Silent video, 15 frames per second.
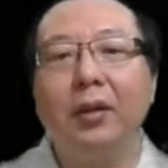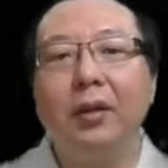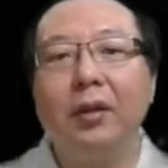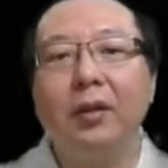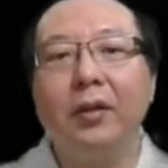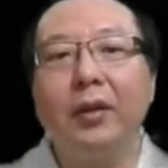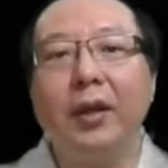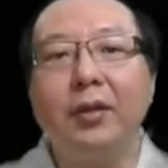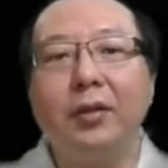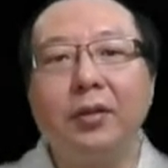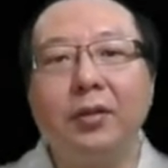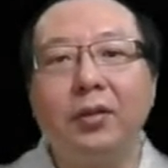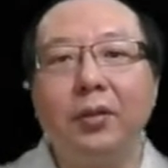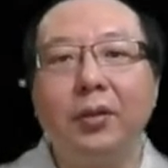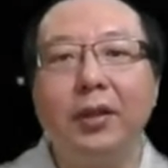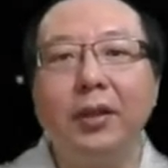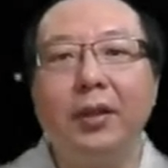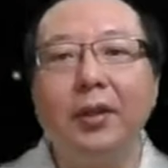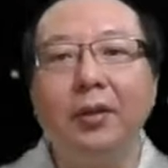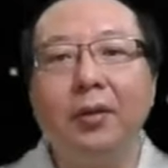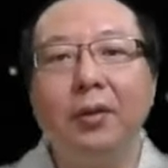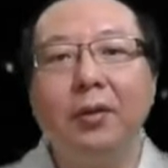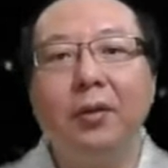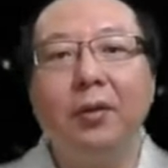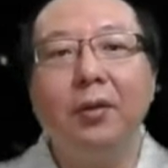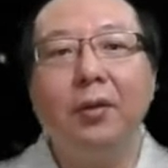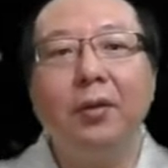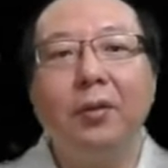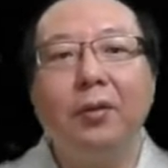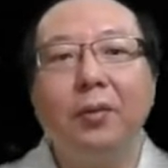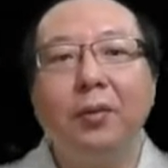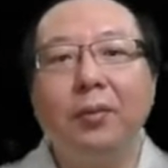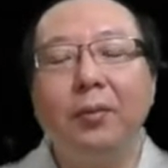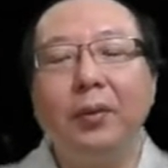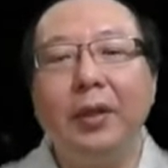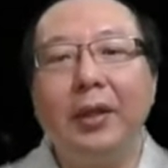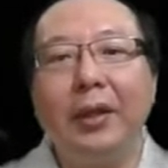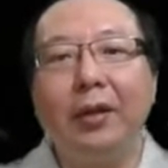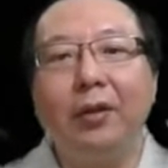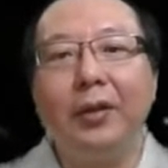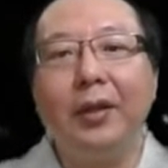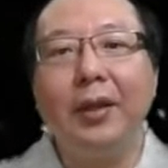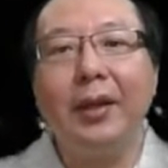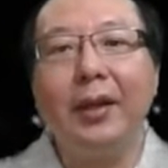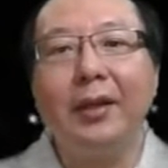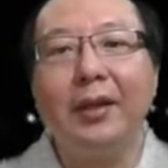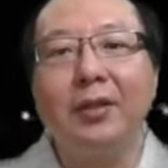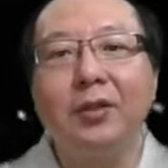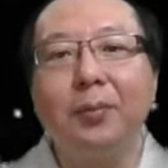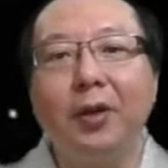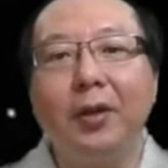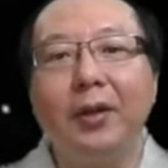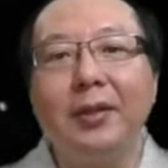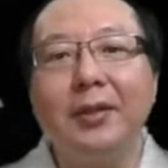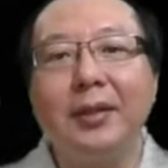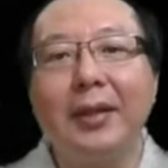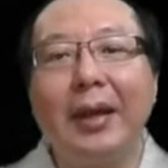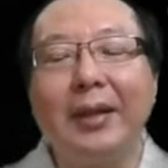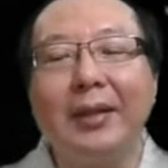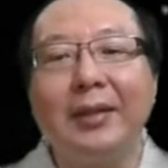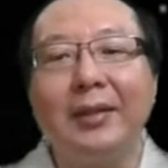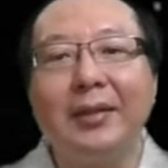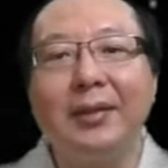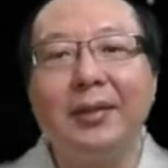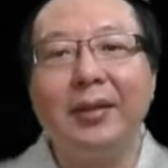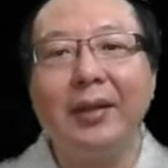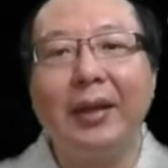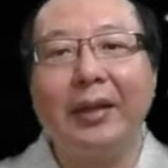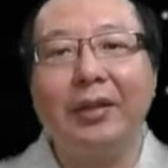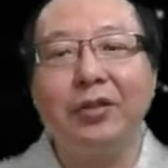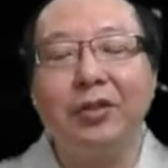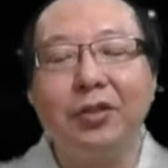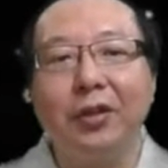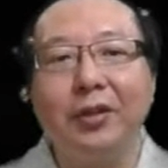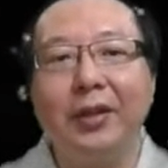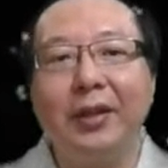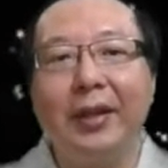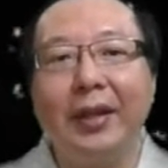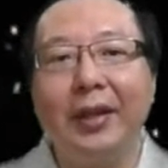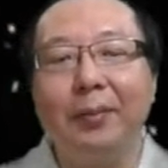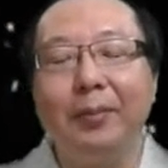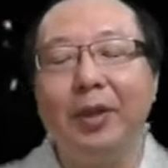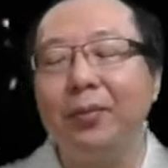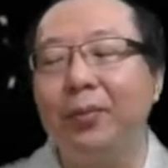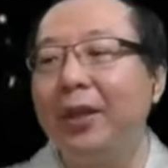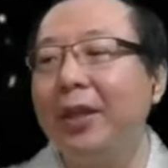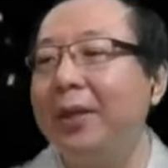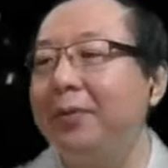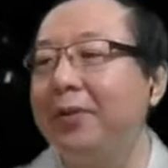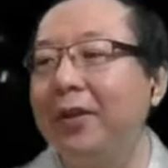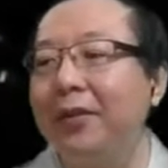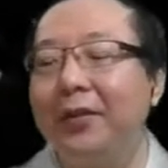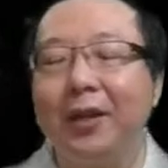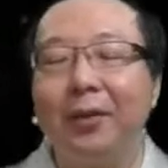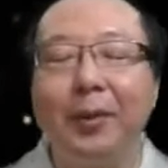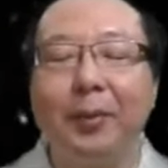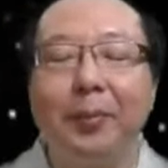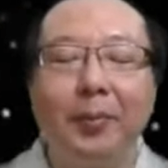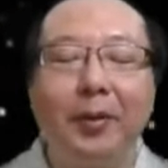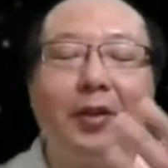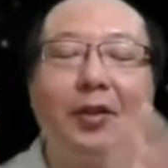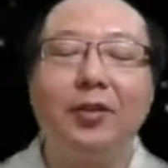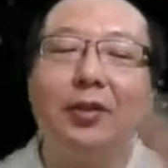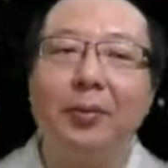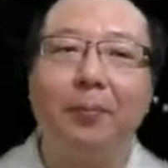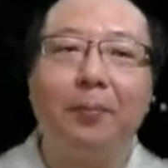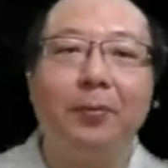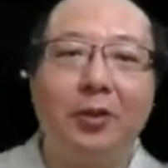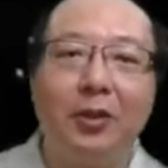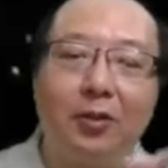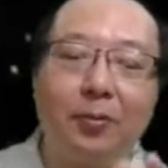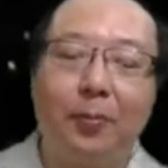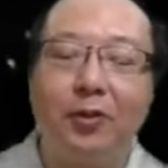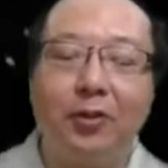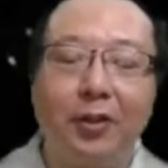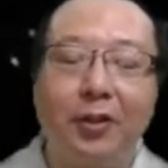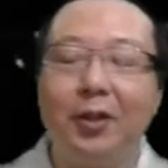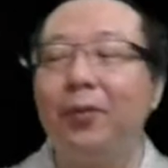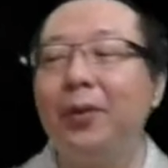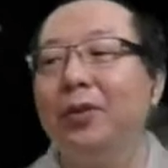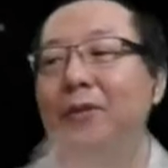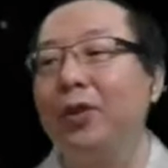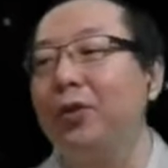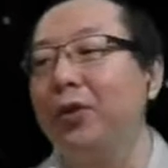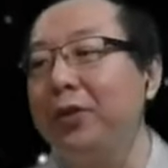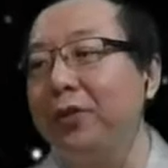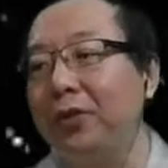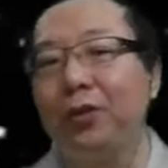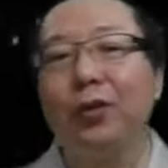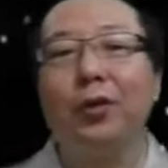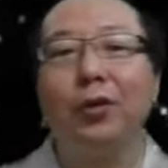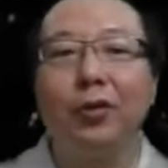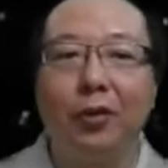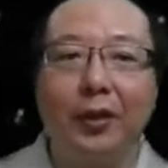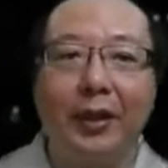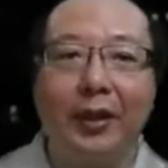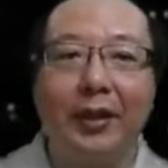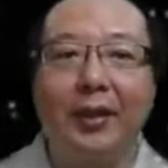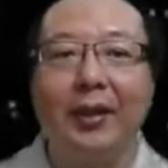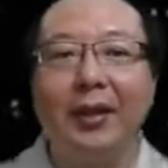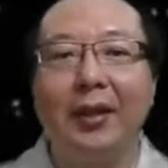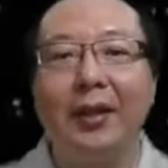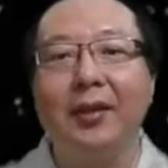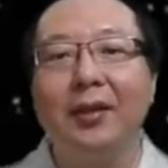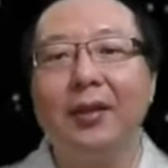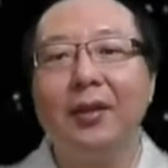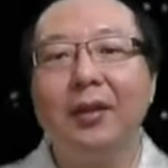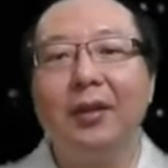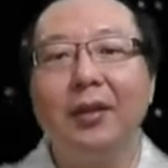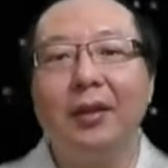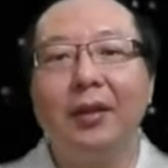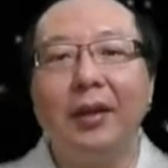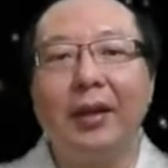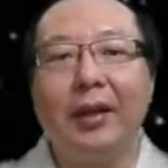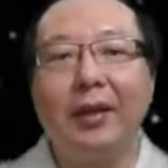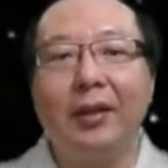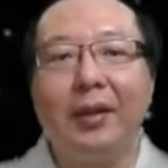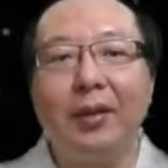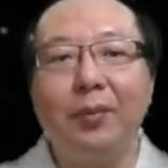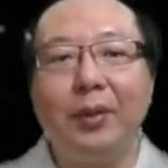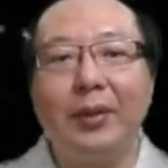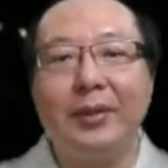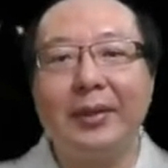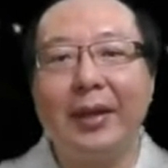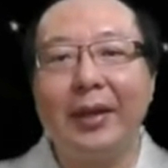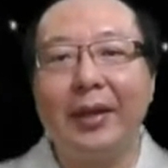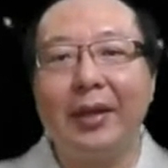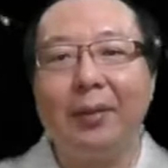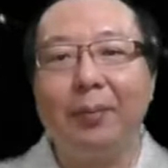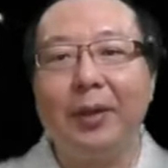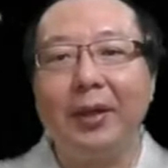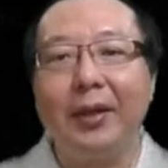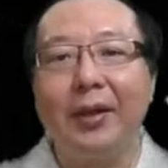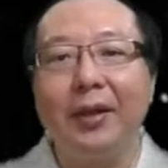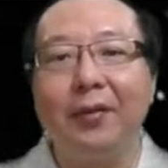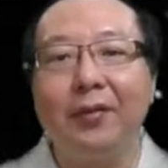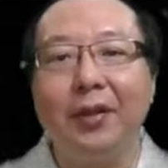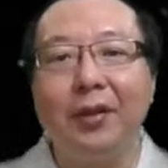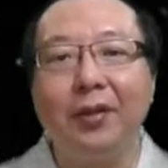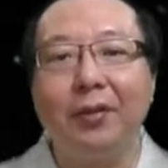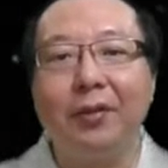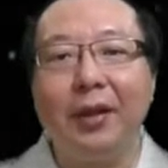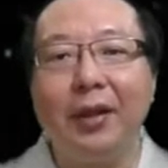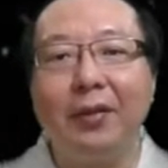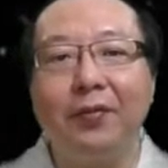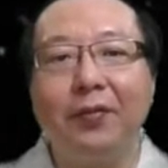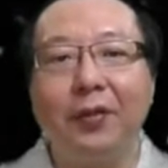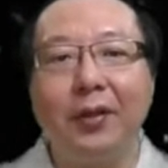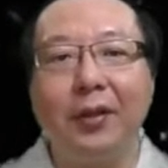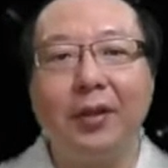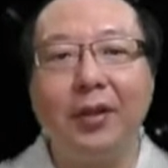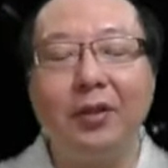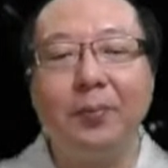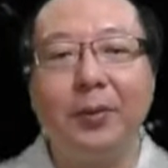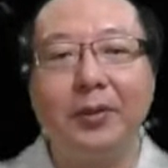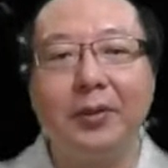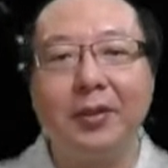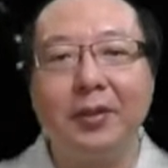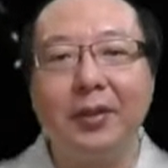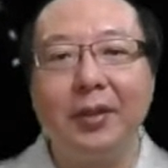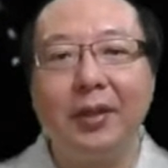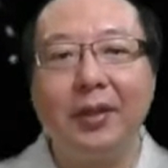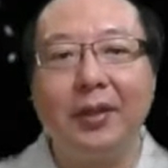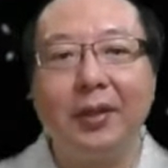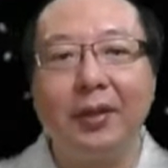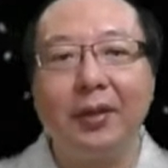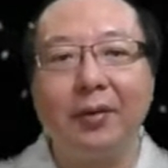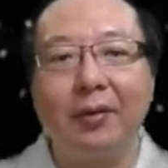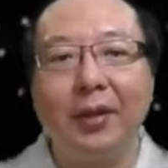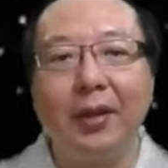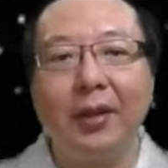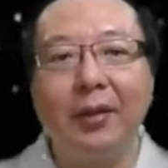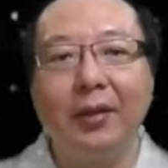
Okay, so here we are looking at the smallest unsorted element. We keep track of that, remember, because the sorted ones, we don't have to look at it again. And then we start at the beginning of the array. For each position in the array,